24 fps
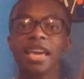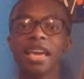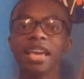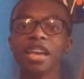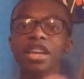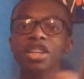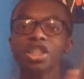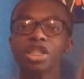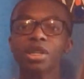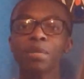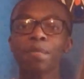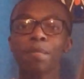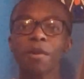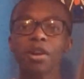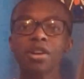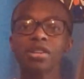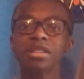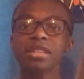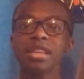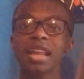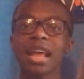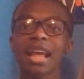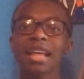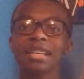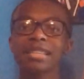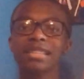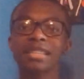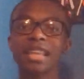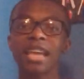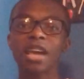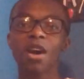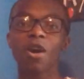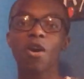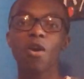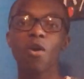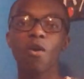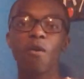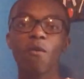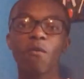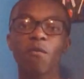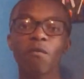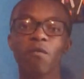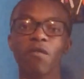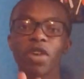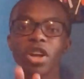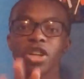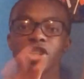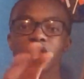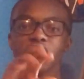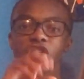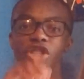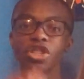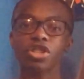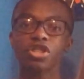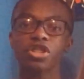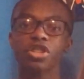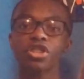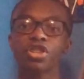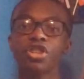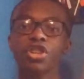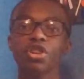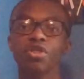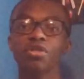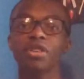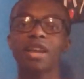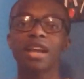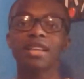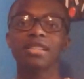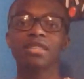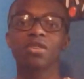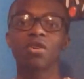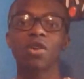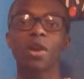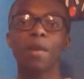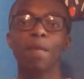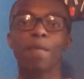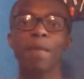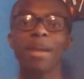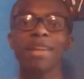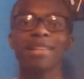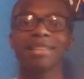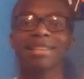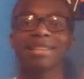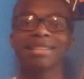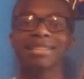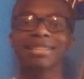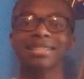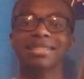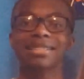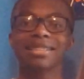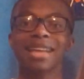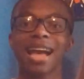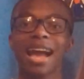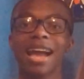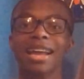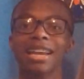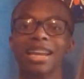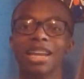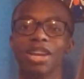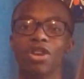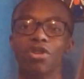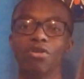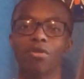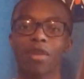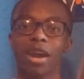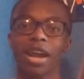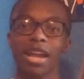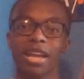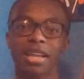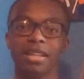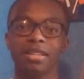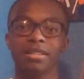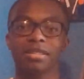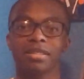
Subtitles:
Each person has their own function to do that's going to make the society great.